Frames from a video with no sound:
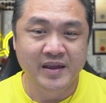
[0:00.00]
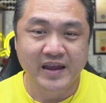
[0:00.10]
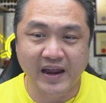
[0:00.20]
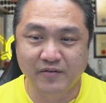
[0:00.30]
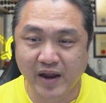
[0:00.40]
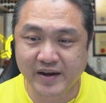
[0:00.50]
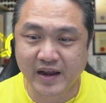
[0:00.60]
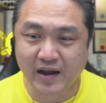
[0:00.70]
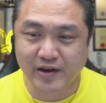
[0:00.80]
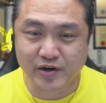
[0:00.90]
And right
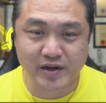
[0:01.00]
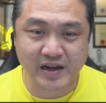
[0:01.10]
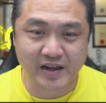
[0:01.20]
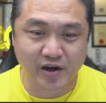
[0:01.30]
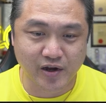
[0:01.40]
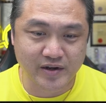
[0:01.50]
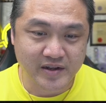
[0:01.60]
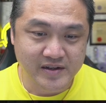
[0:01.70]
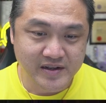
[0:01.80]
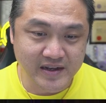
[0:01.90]
now, I'm going to click on
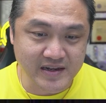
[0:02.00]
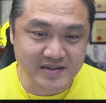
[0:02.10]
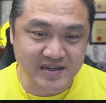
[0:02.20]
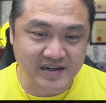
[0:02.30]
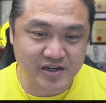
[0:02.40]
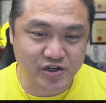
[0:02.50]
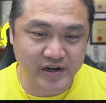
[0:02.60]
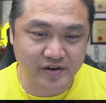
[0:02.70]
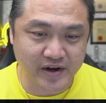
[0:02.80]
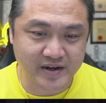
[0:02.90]
Insider
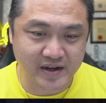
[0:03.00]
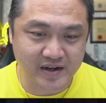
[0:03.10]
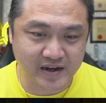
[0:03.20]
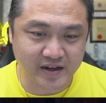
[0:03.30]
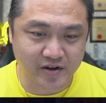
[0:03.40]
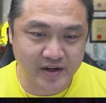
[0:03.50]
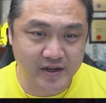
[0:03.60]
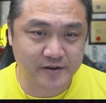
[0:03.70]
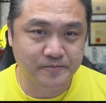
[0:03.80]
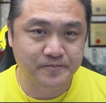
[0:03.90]
Trading right here. Click on
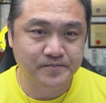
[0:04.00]
it.